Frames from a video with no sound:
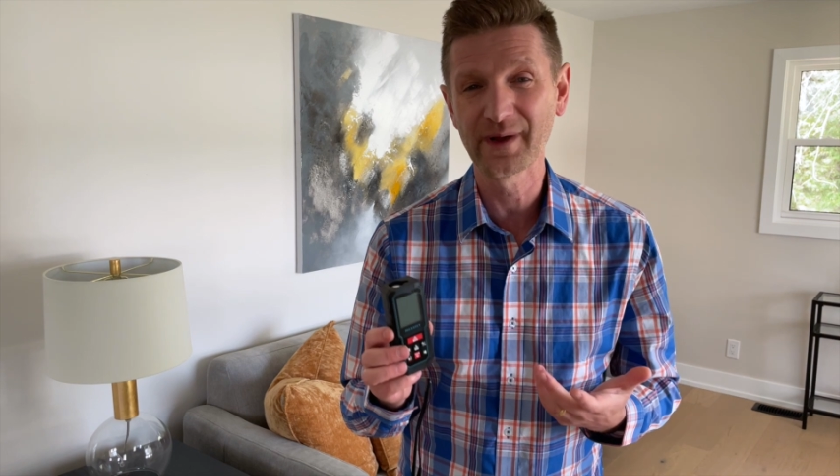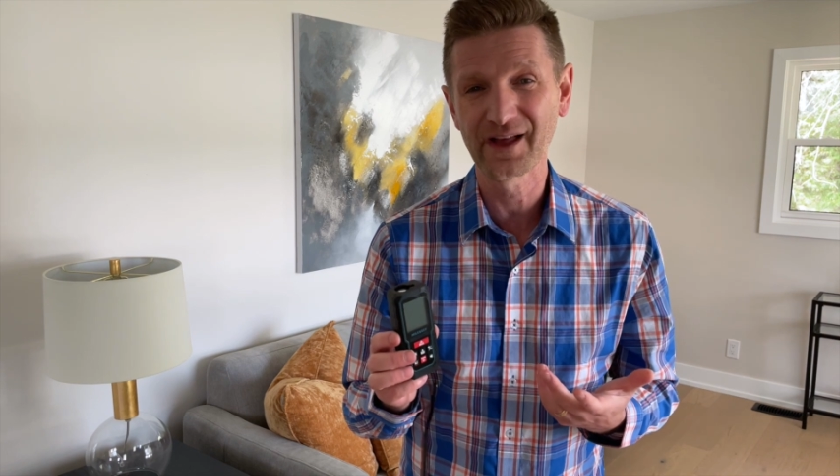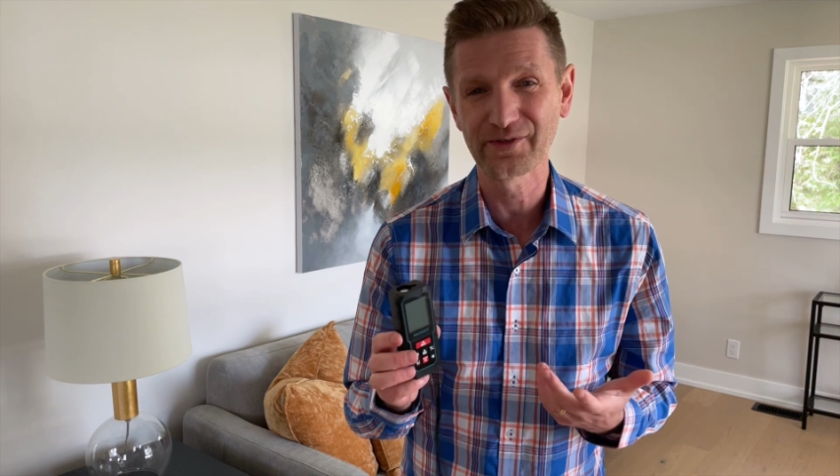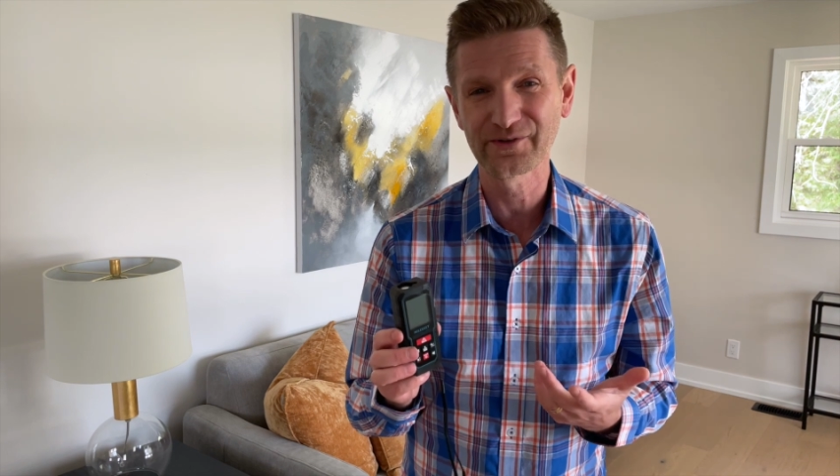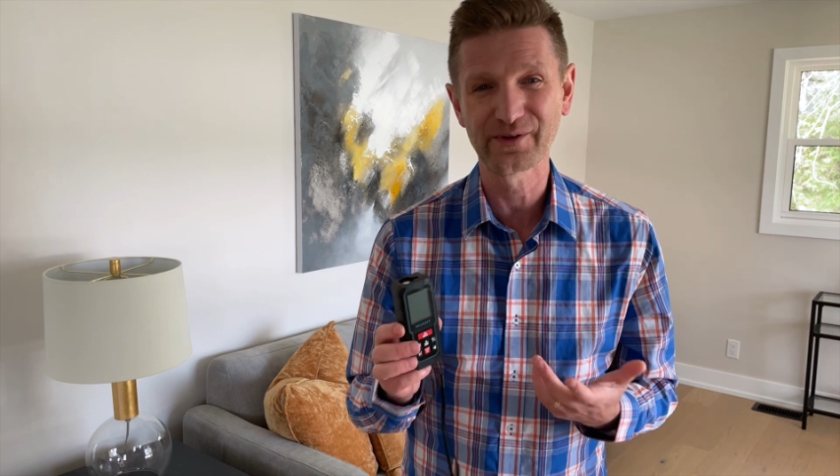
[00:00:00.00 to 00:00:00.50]

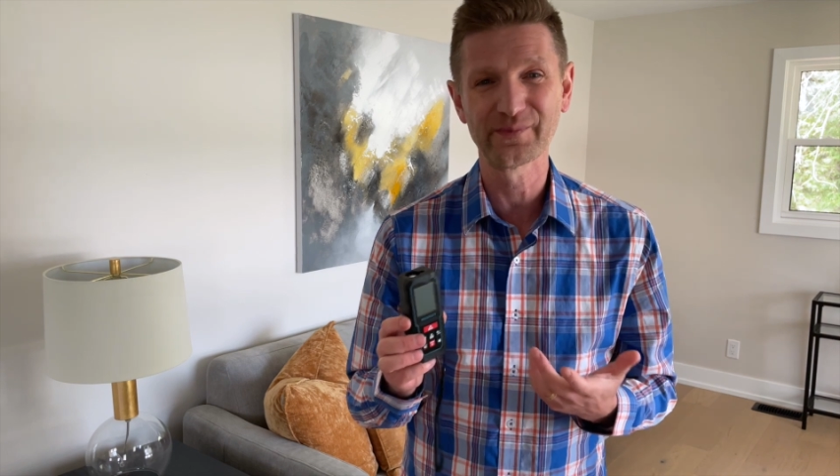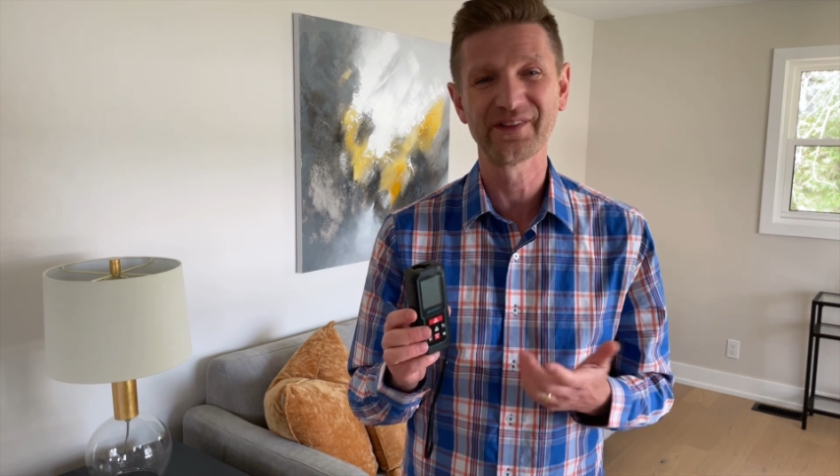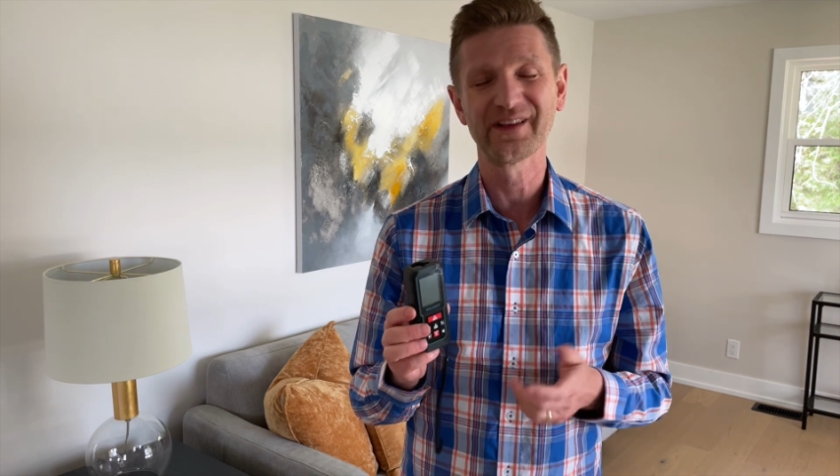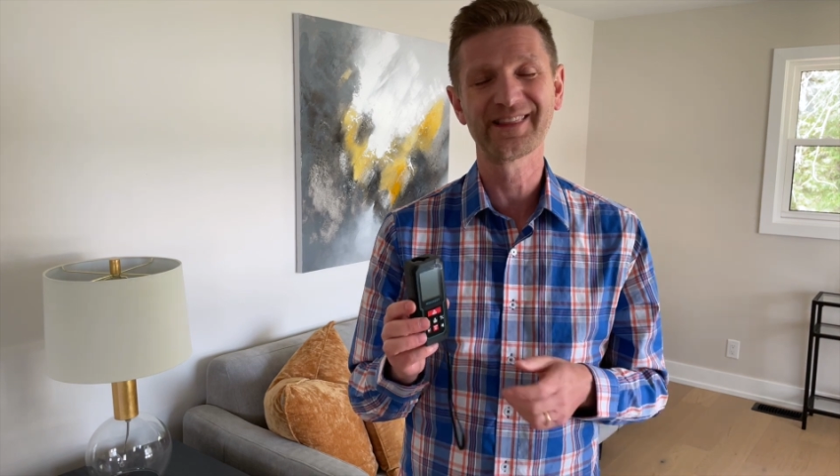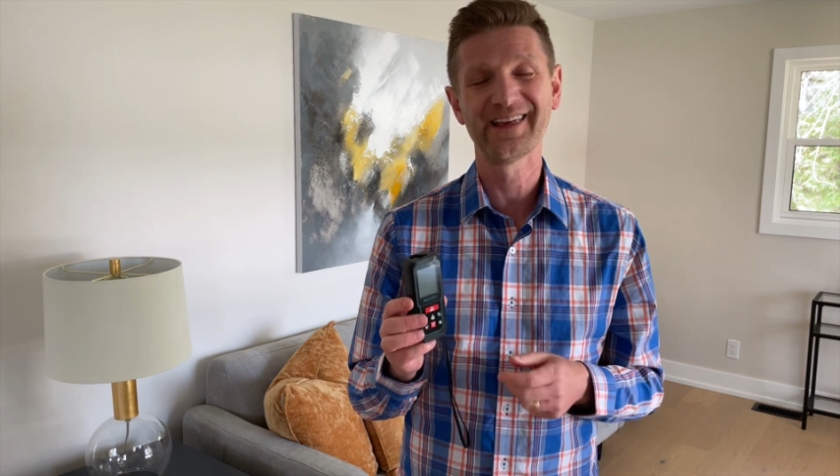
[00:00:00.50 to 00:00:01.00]
math or
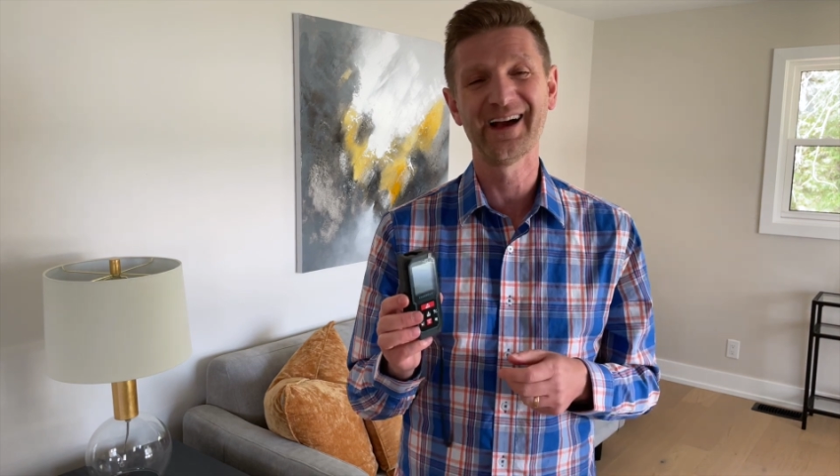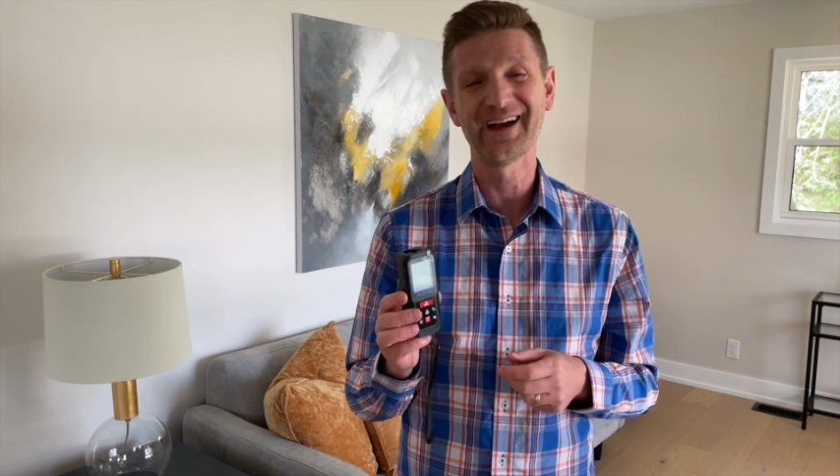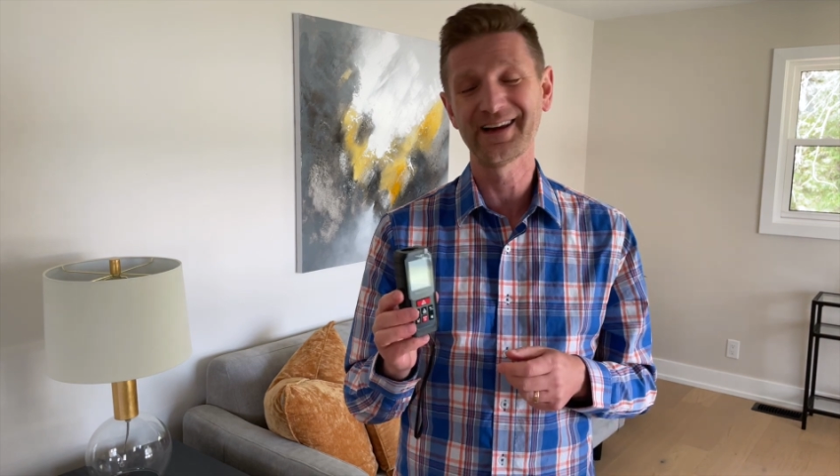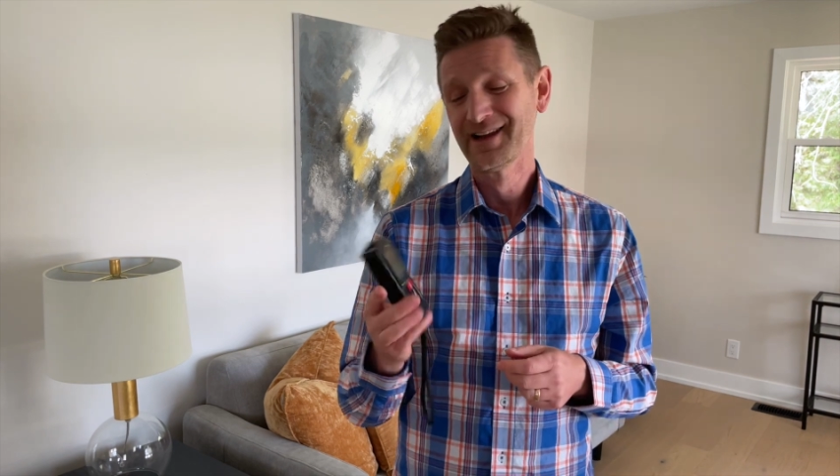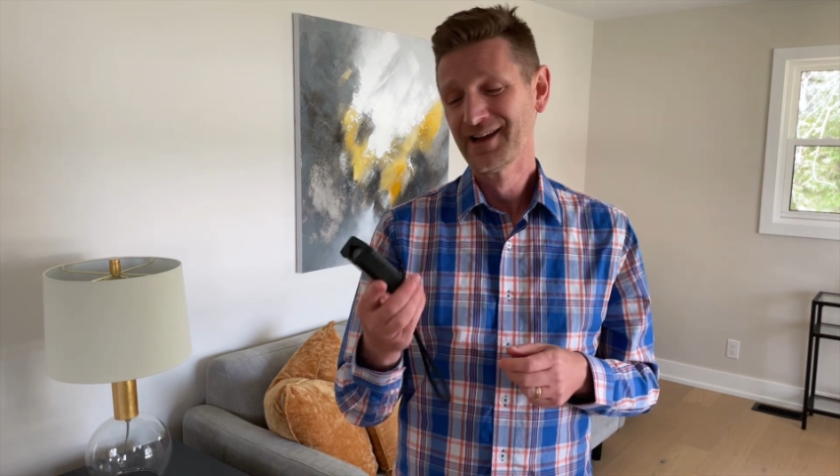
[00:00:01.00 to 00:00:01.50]
something like
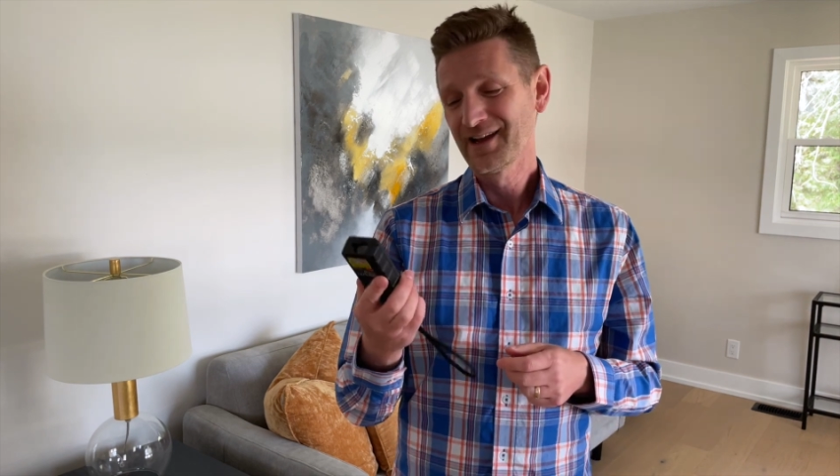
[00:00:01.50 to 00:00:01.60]
that.